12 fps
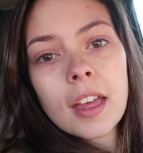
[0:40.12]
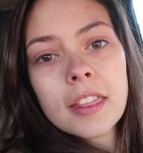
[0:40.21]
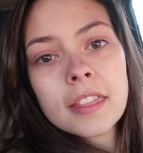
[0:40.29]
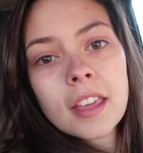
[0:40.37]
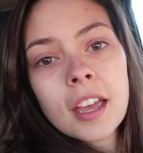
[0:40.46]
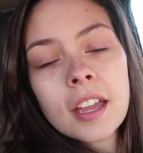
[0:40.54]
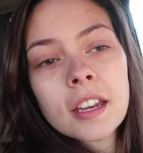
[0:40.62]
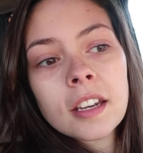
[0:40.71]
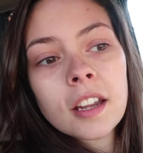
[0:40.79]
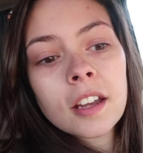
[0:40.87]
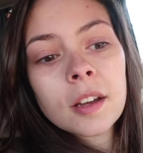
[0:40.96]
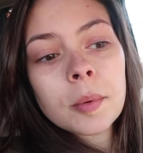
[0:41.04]
and
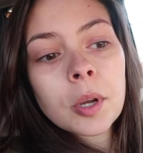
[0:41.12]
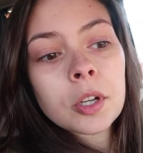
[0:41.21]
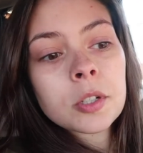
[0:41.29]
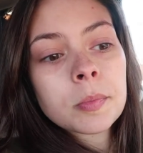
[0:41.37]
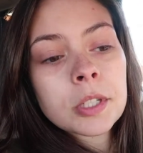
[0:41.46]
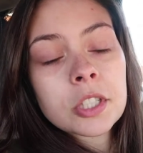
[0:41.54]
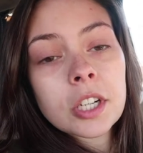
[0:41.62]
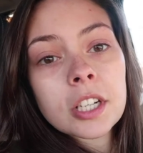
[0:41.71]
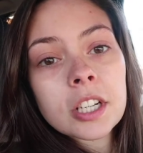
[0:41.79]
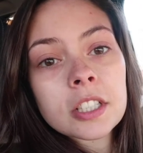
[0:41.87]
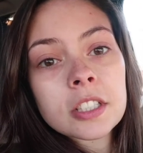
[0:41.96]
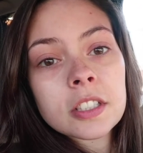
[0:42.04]
then um, I'm gonna be
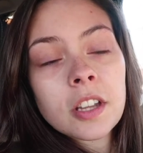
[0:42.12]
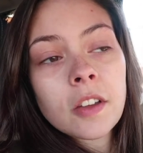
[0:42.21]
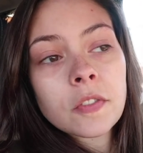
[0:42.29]
trying a,